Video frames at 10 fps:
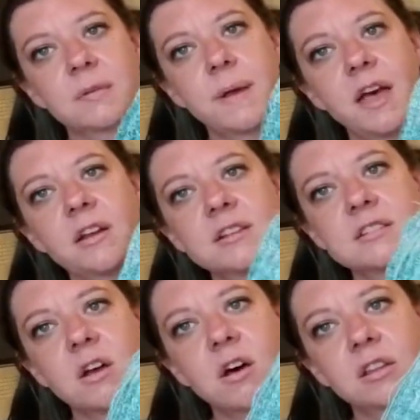So the
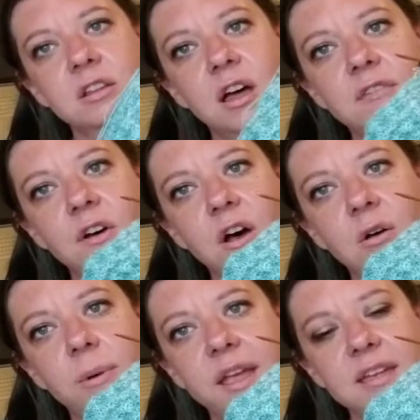pattern is called Love
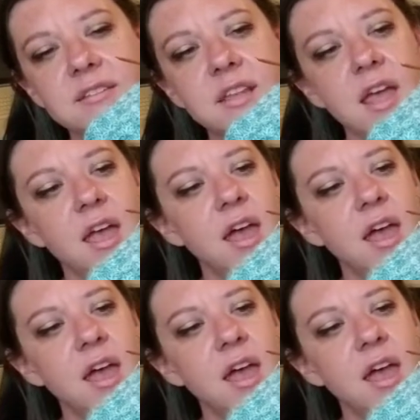Always,